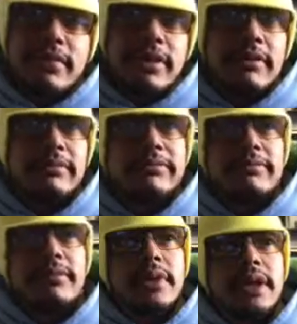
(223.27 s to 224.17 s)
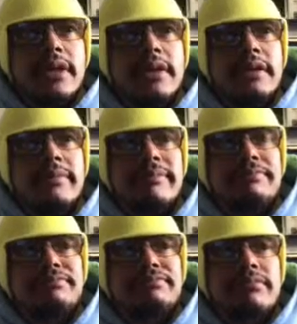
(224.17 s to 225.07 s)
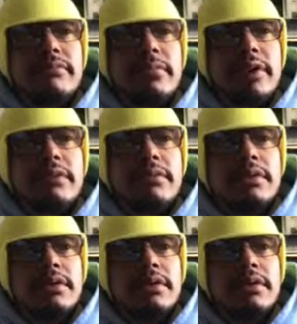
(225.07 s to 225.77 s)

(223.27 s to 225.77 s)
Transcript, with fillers: you know. And, um, you know,